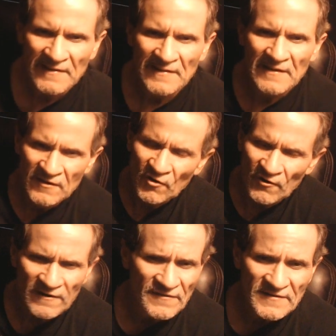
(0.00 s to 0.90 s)

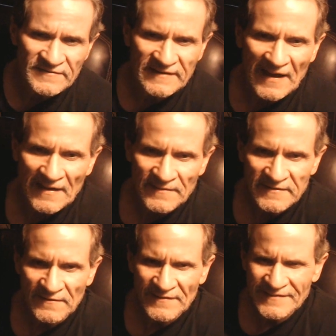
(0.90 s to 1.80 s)
according to this guy, you
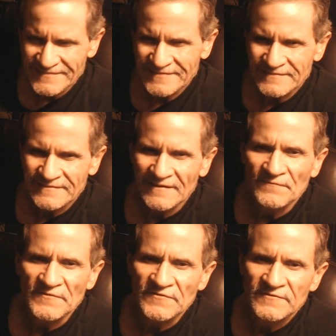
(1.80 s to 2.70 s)
know, that stuff
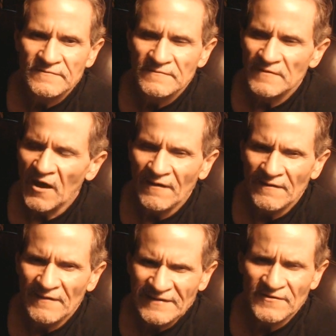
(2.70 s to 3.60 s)

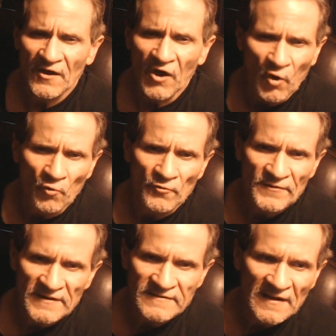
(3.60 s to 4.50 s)
that's old
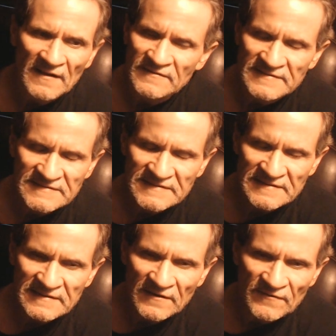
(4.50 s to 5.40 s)
technology. He said,
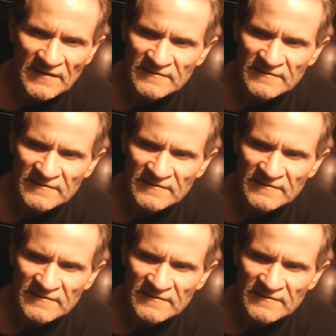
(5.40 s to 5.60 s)
you know, that